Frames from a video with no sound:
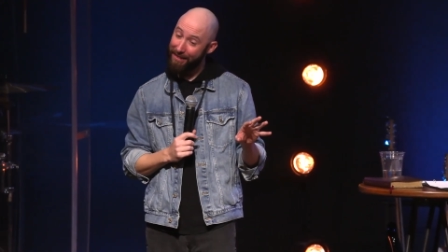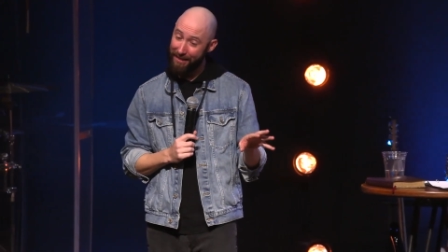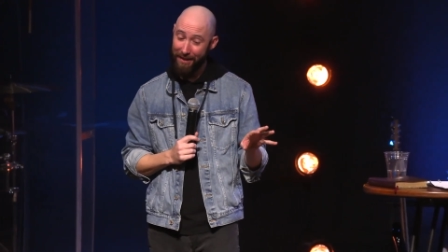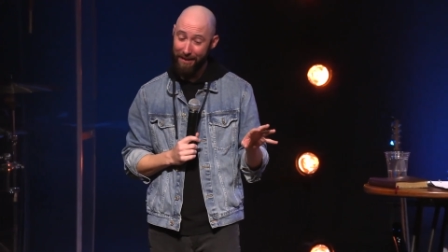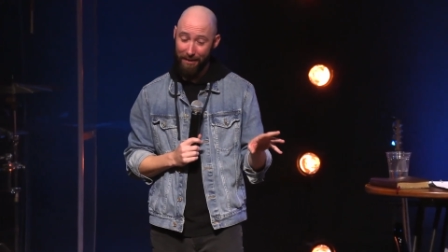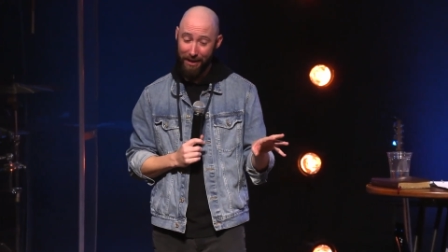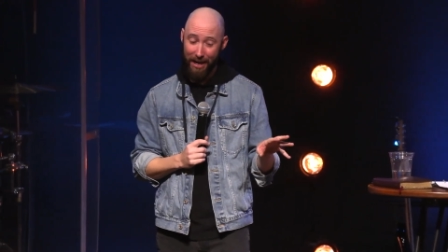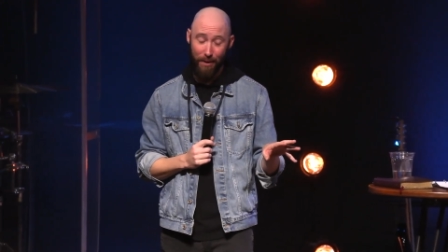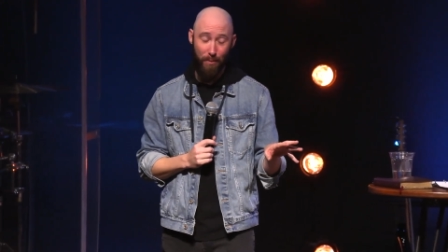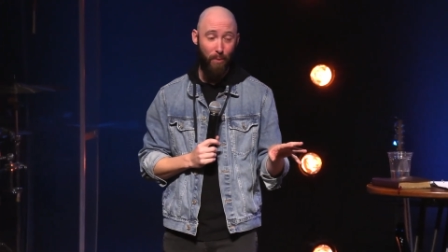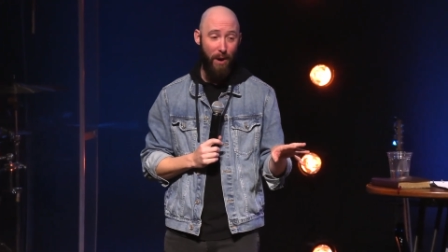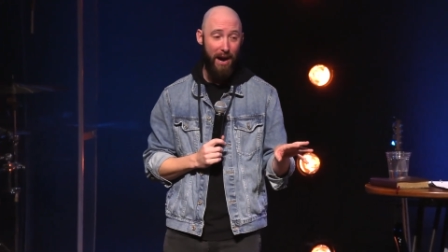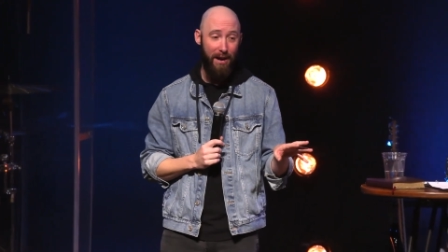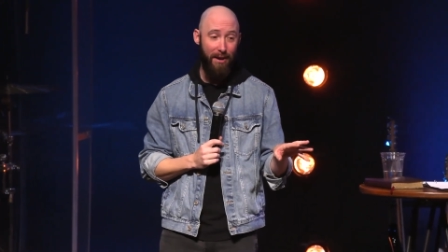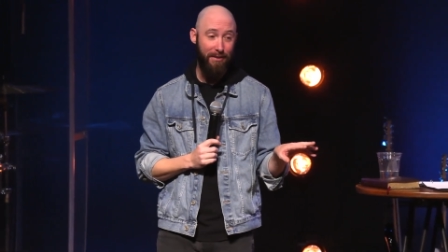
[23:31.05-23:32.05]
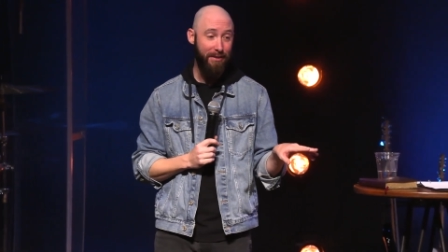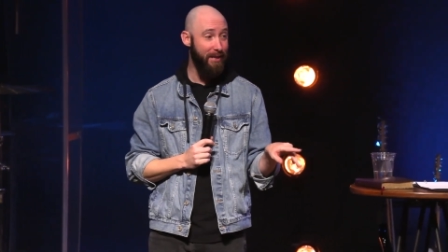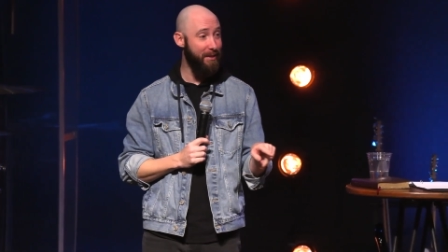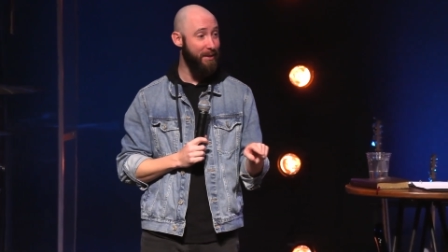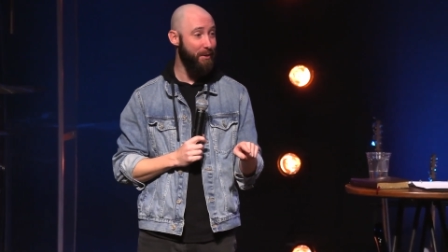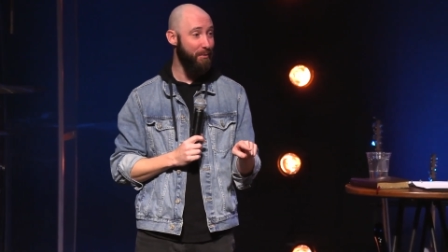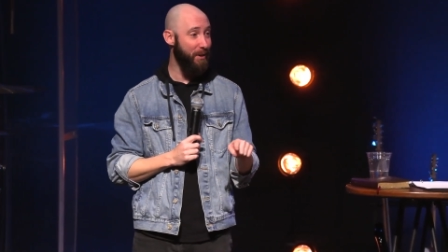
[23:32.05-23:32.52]
they're kind of wild, and
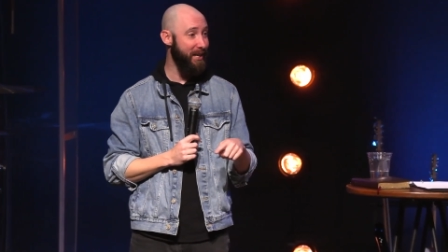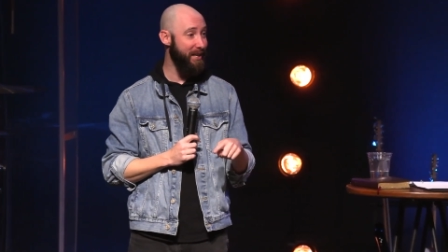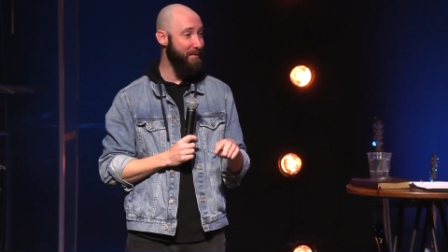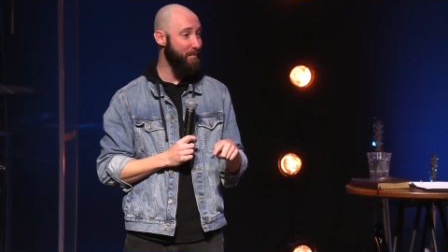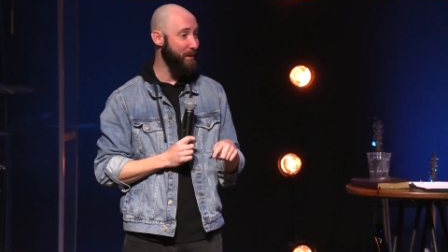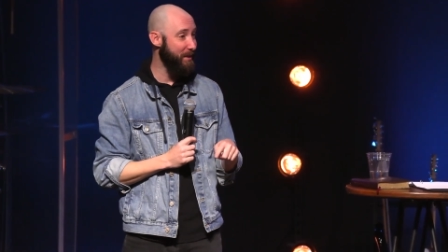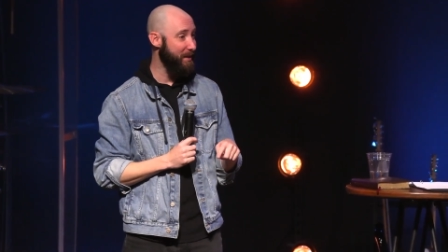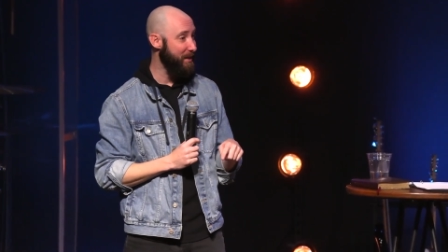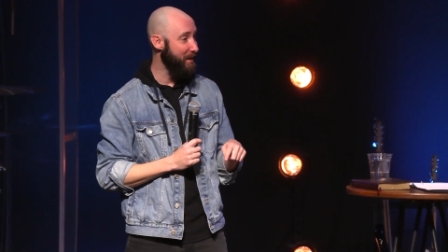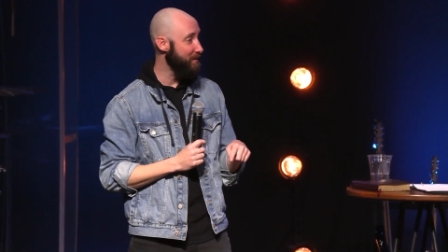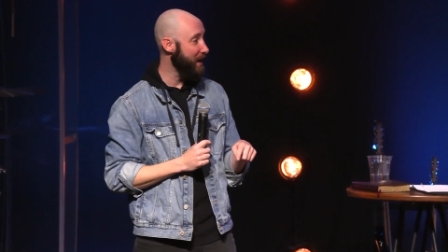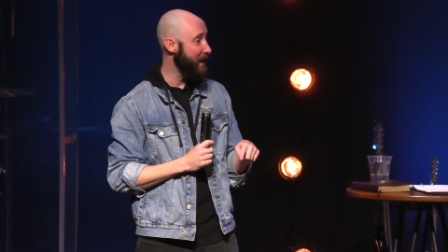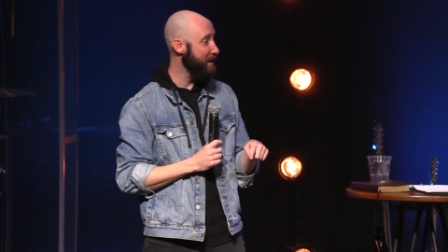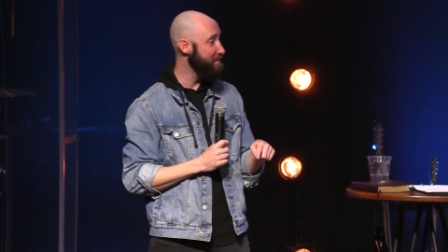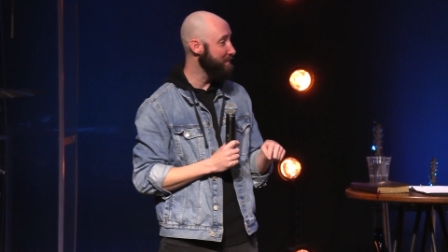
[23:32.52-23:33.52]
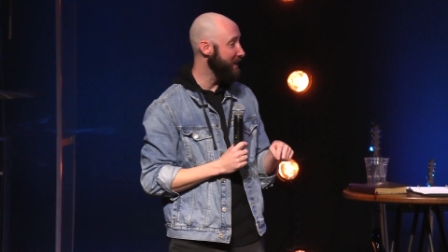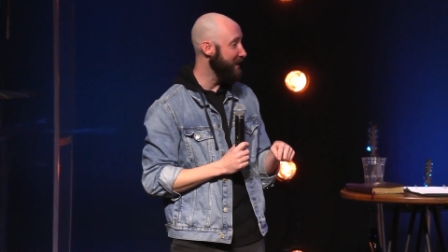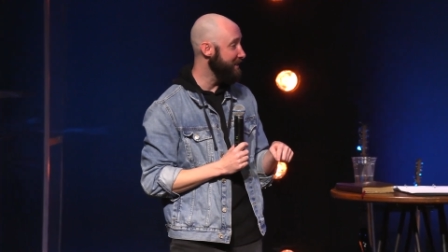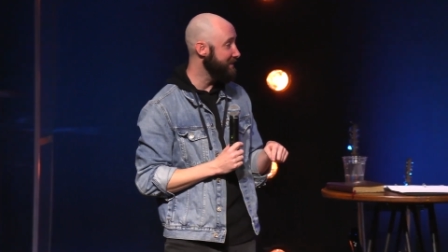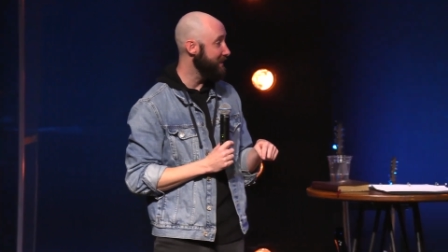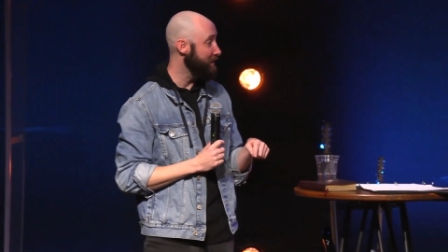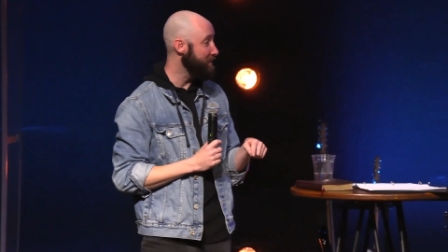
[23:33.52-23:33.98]
then you read what their name
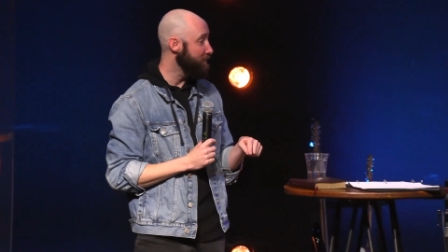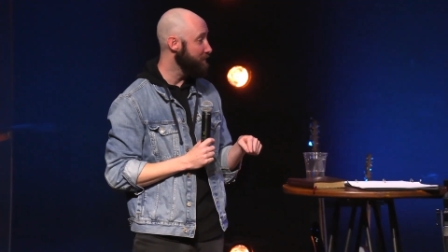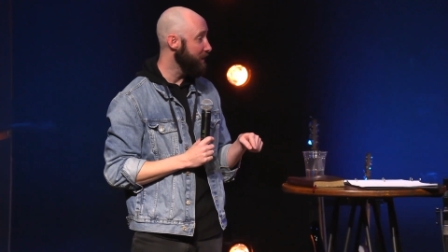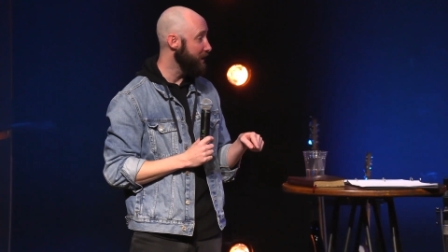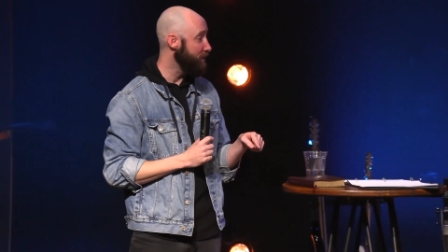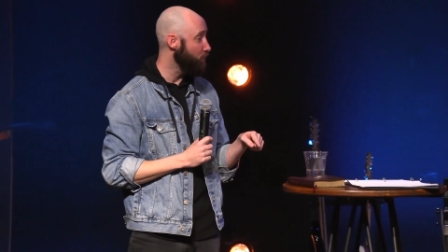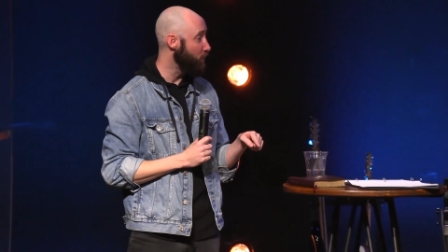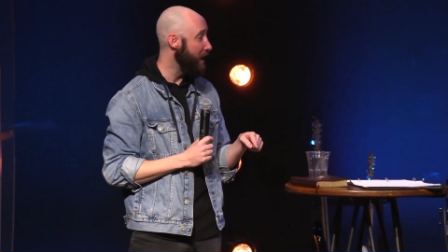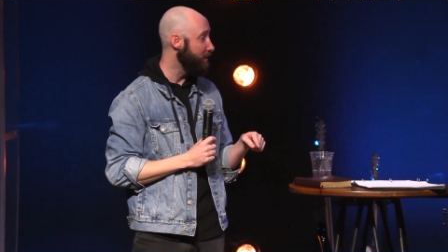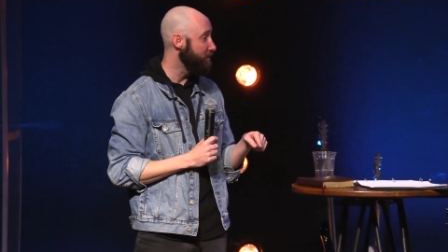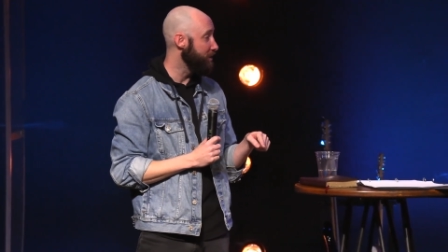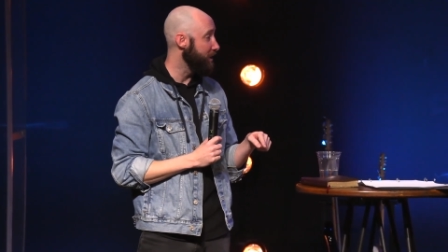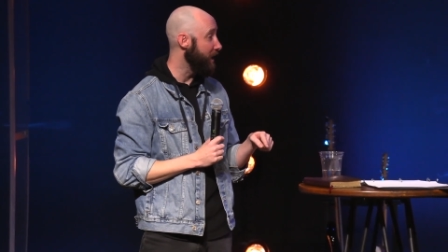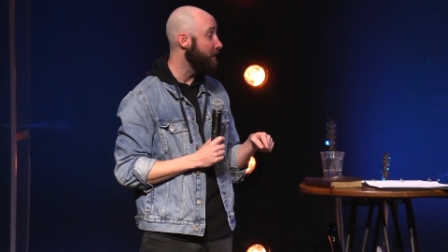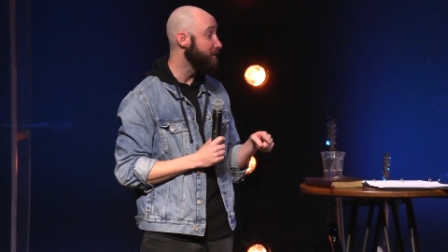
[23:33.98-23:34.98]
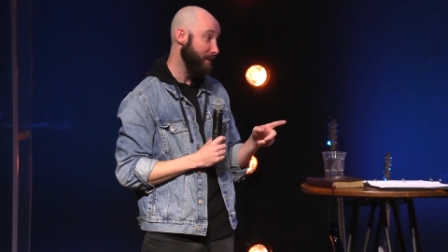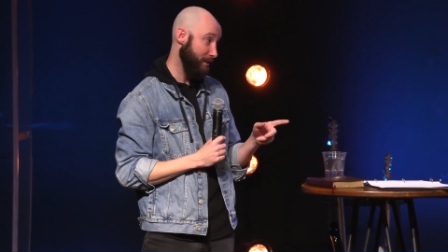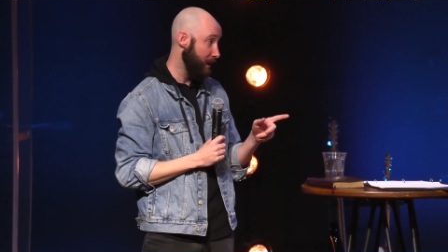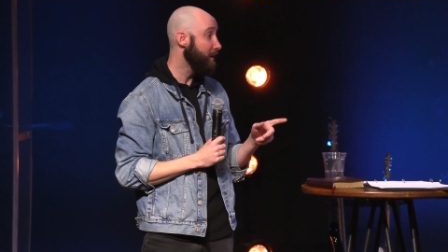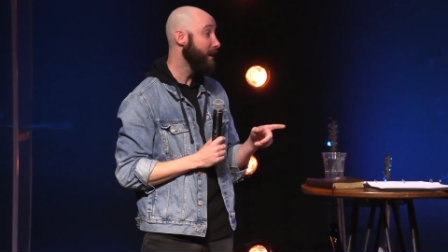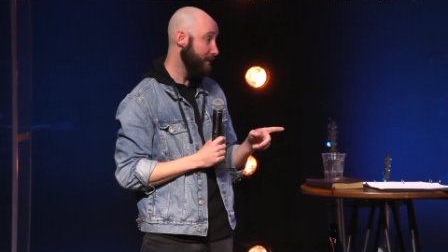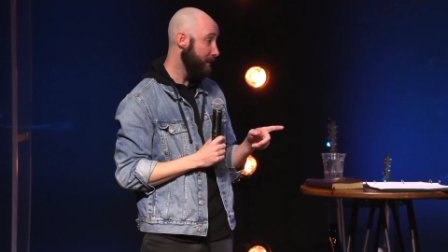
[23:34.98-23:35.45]
means, and it means wild child, and you're
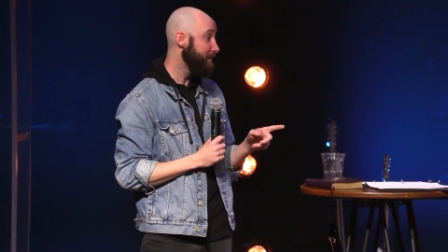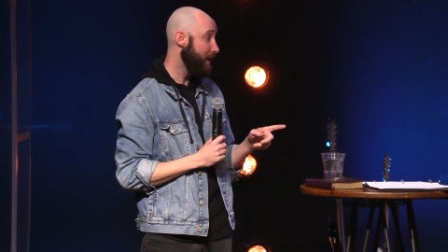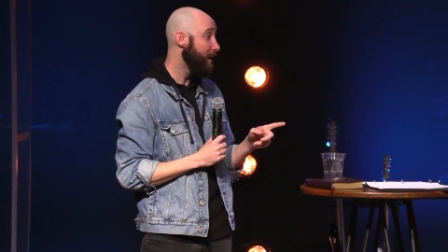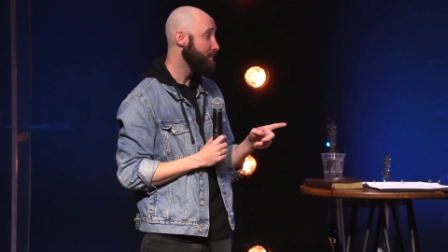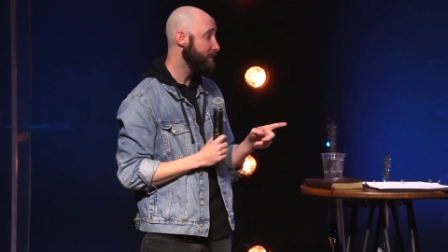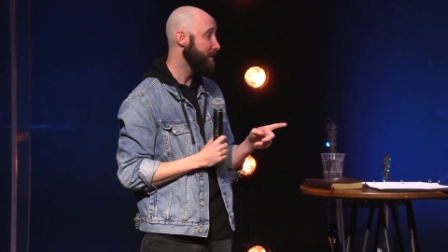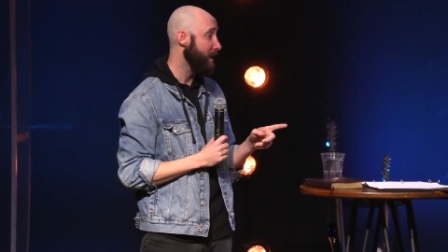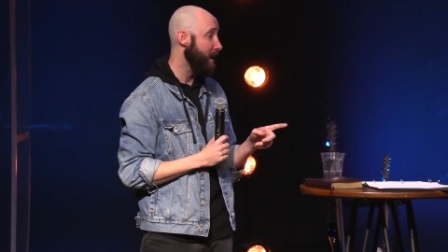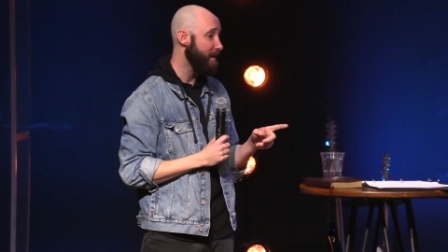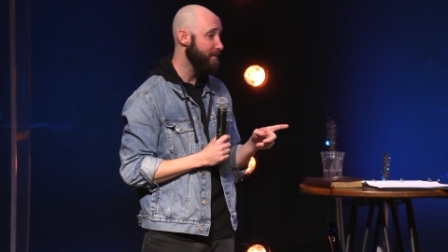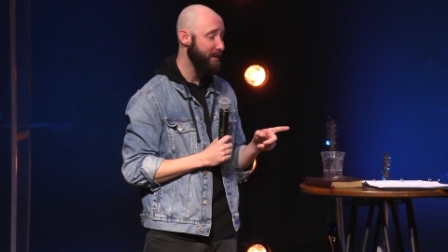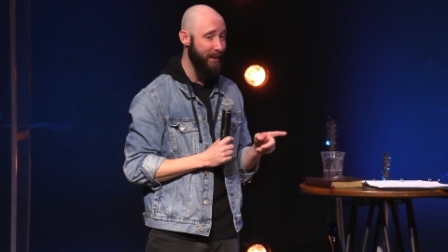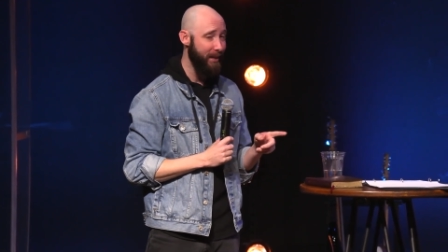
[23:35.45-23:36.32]
like, they live up to that.